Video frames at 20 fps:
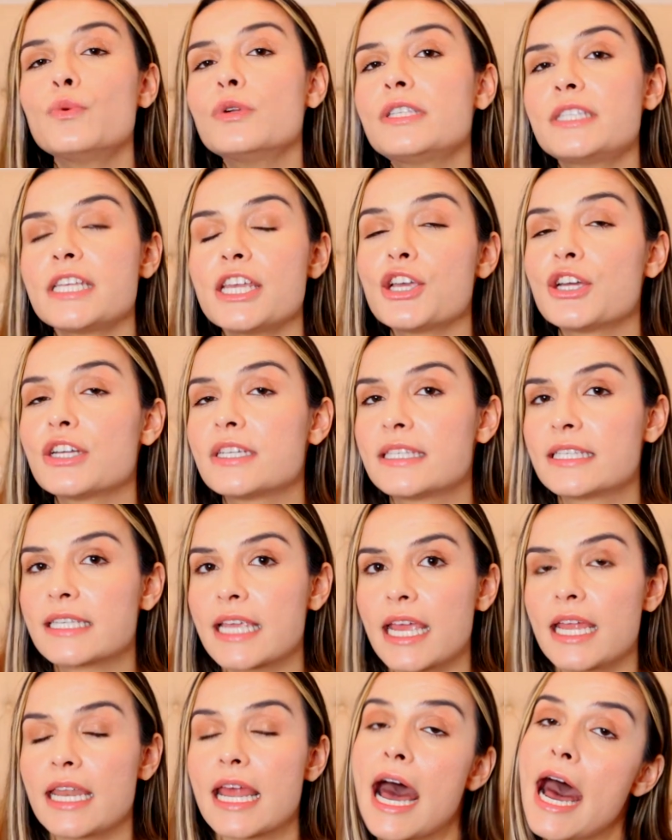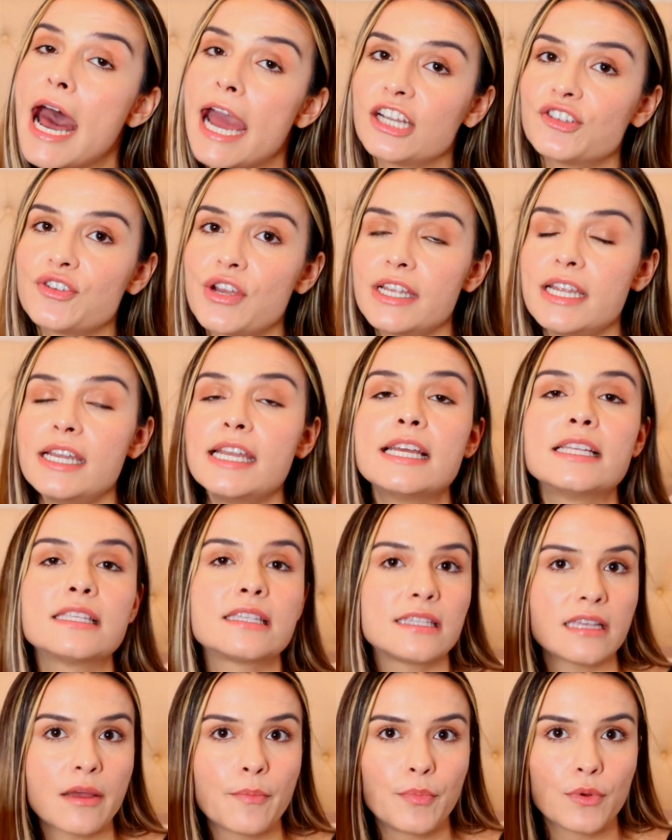will see your skin hydrated and
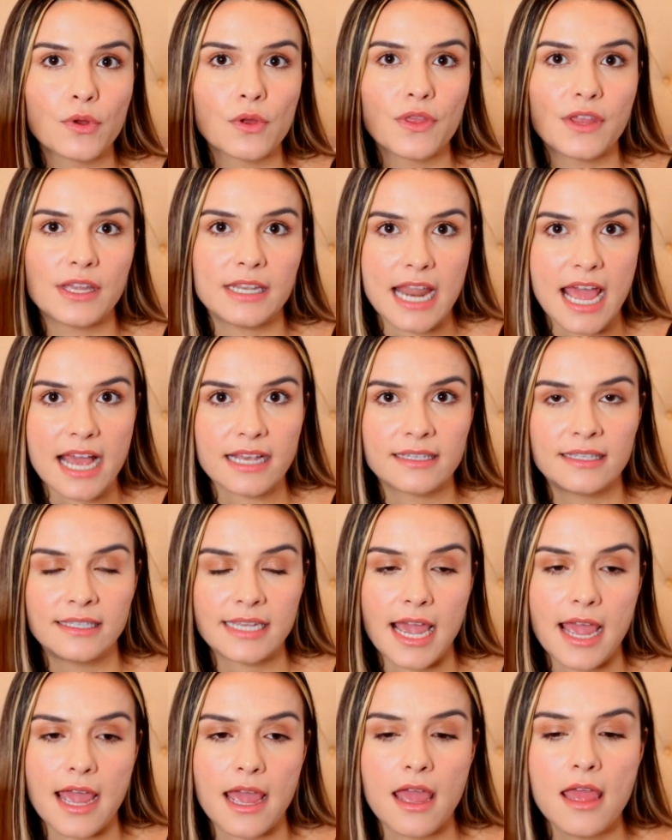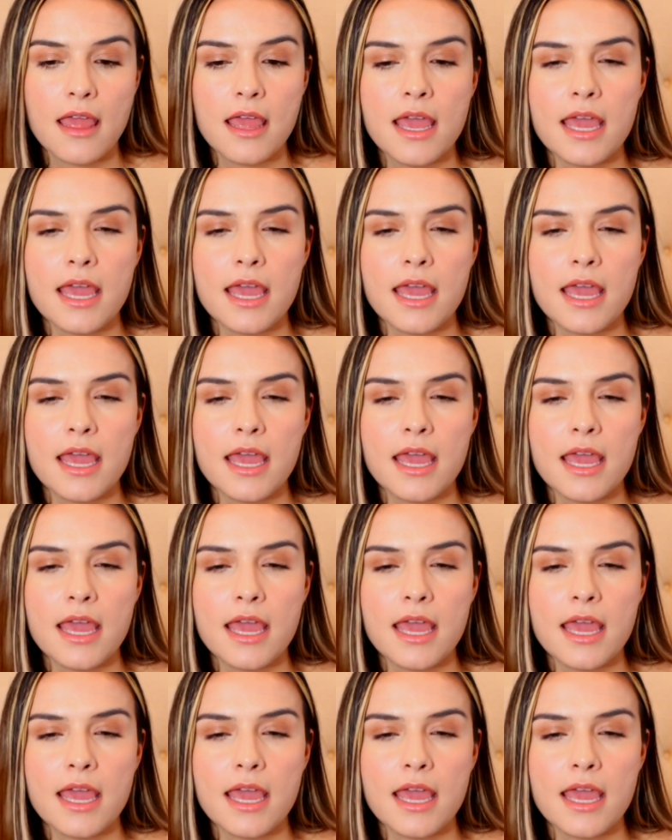supple the next day.